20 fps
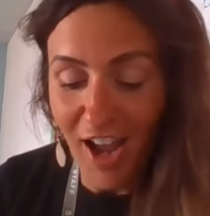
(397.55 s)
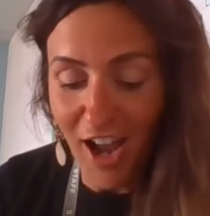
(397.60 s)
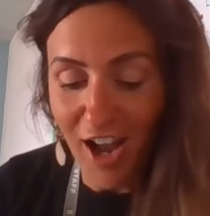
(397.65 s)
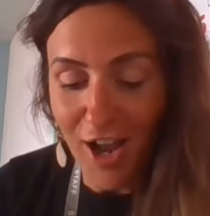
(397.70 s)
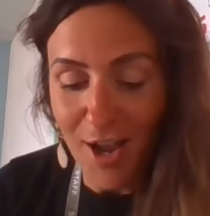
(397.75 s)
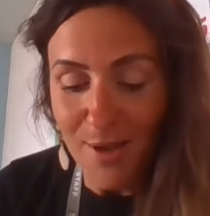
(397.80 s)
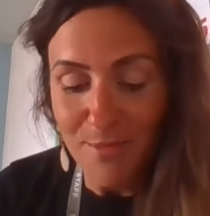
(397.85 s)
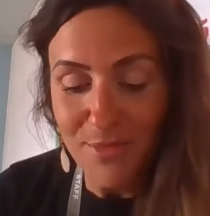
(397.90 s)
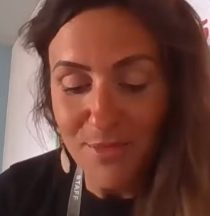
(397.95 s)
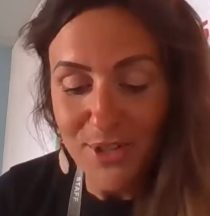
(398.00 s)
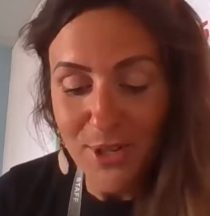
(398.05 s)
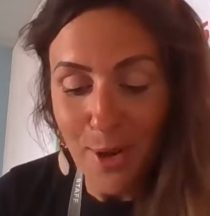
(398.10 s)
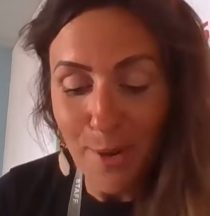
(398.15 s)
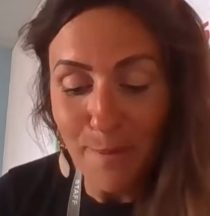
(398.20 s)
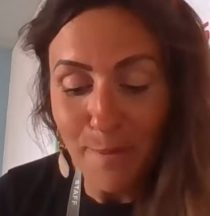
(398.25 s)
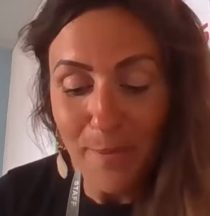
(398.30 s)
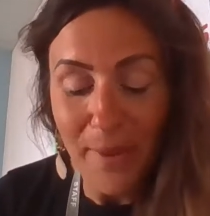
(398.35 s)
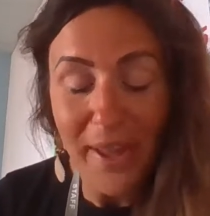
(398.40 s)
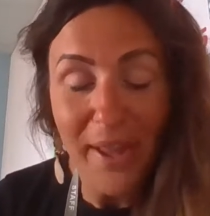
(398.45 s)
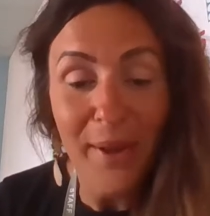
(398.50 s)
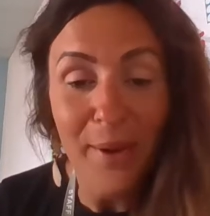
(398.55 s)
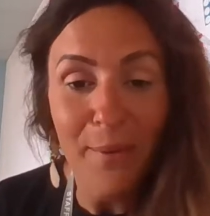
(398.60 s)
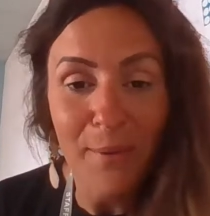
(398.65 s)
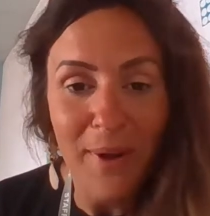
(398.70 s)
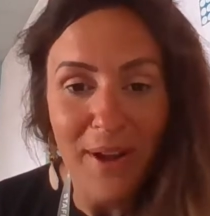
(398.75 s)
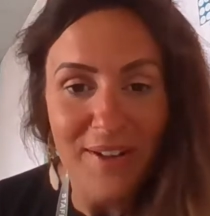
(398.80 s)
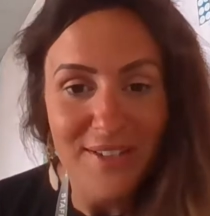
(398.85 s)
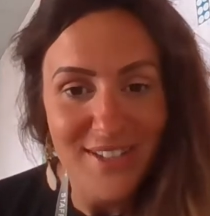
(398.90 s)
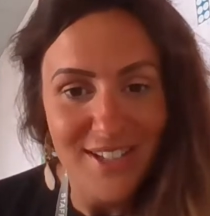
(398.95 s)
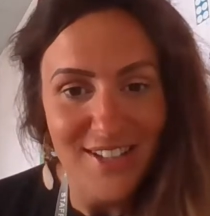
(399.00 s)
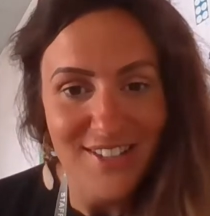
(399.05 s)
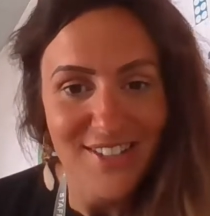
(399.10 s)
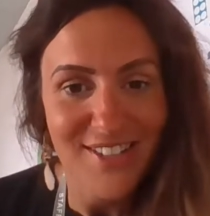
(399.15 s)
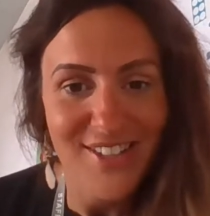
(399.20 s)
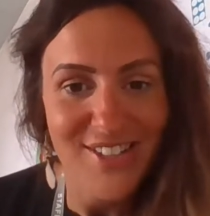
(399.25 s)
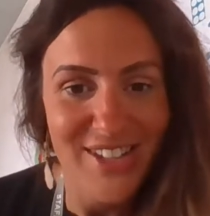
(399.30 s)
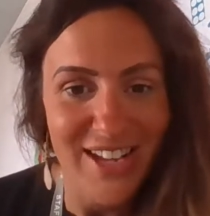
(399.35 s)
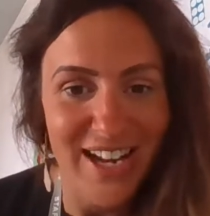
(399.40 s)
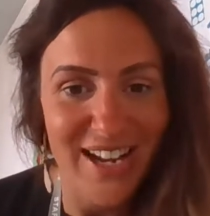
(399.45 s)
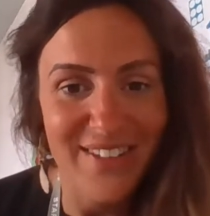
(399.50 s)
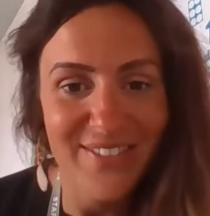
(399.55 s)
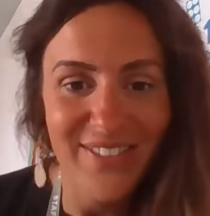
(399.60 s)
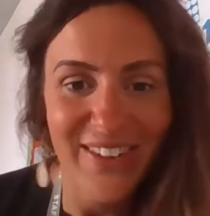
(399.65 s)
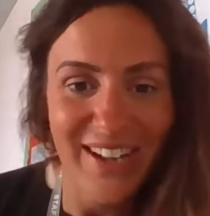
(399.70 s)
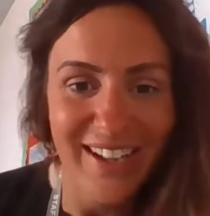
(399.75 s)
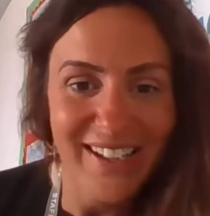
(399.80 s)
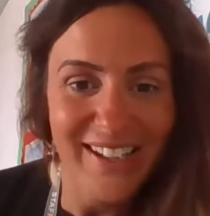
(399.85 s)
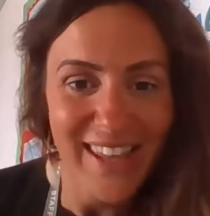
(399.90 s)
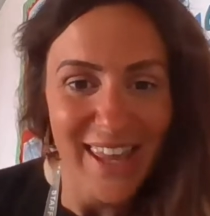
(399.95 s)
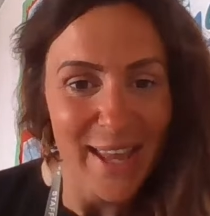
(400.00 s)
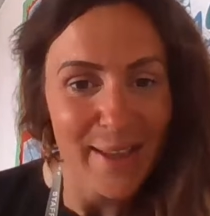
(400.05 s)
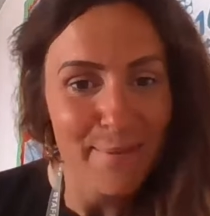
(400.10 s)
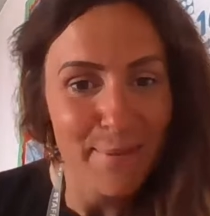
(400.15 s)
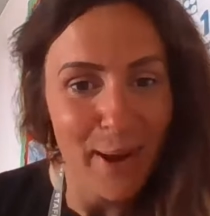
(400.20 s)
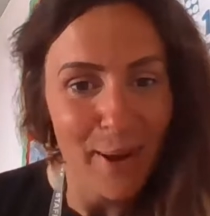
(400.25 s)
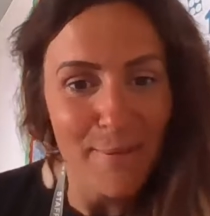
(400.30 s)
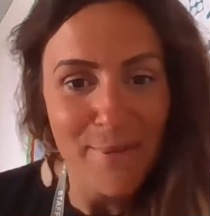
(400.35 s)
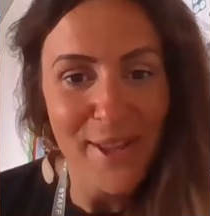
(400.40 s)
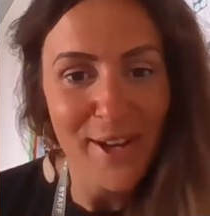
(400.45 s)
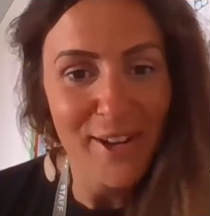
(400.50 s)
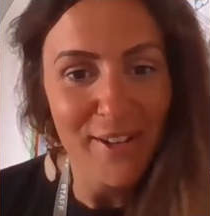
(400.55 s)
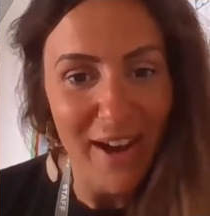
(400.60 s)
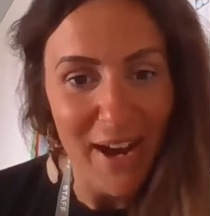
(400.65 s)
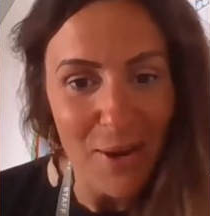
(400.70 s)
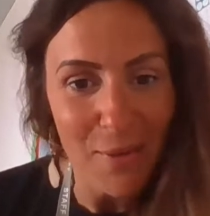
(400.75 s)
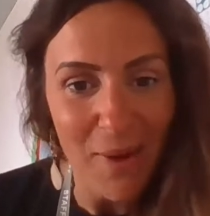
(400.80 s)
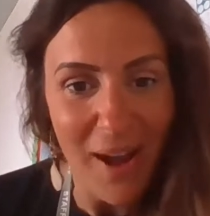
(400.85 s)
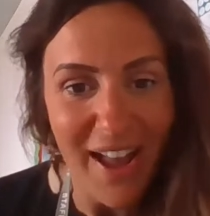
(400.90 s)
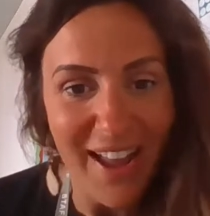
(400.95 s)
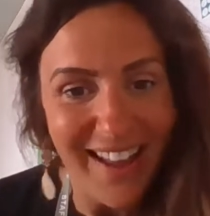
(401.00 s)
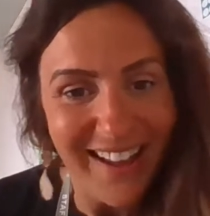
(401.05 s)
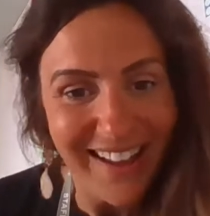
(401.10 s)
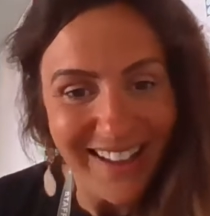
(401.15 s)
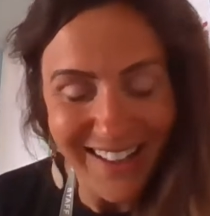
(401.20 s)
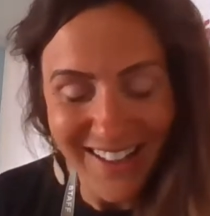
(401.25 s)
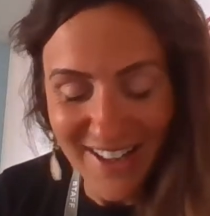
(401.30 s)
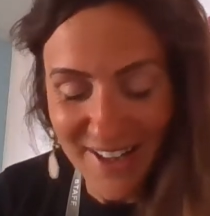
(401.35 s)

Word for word: Um, so, big well done to Geneva. Keep up the great work.